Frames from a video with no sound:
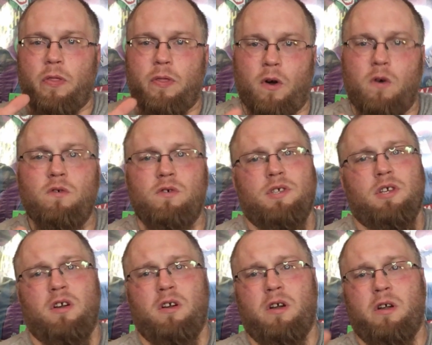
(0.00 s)
those
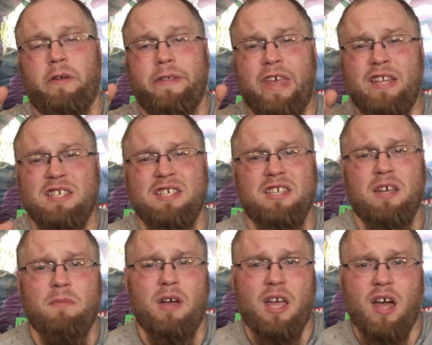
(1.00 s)
are that's just
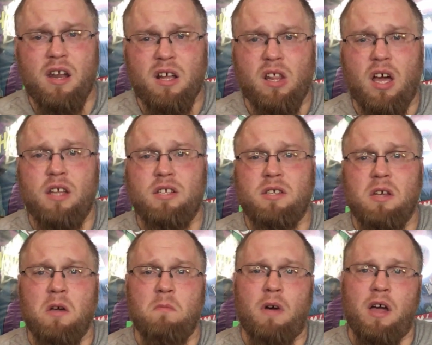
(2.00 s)
some iconic lines
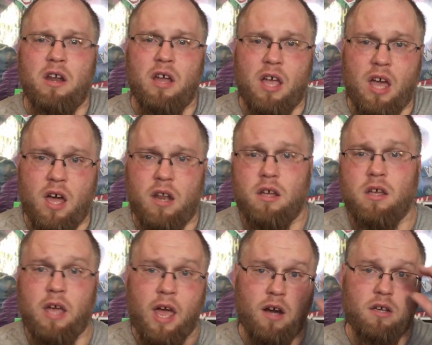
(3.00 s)
by an iconic
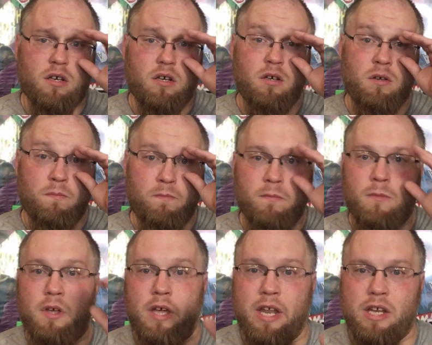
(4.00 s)
actor
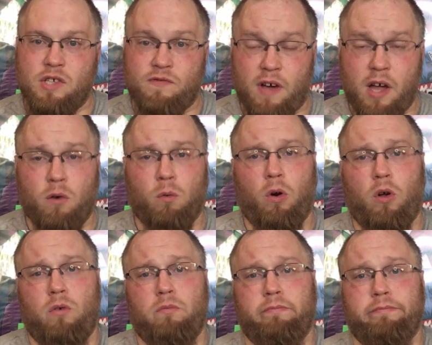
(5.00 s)
in his final
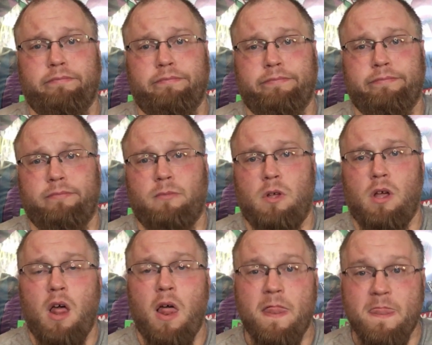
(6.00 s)
role.
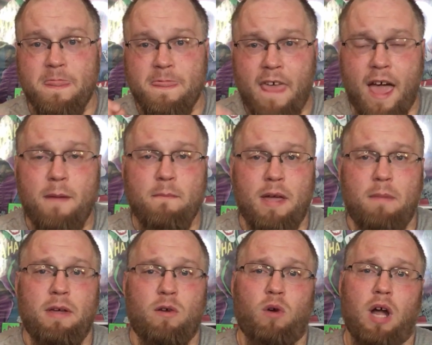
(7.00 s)
That made
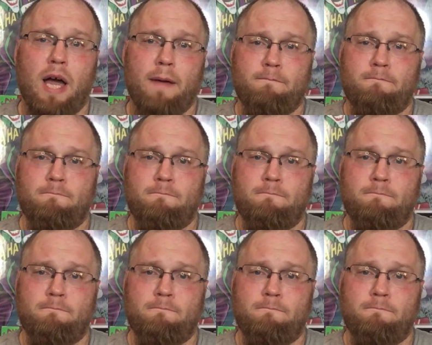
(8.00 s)
me cry.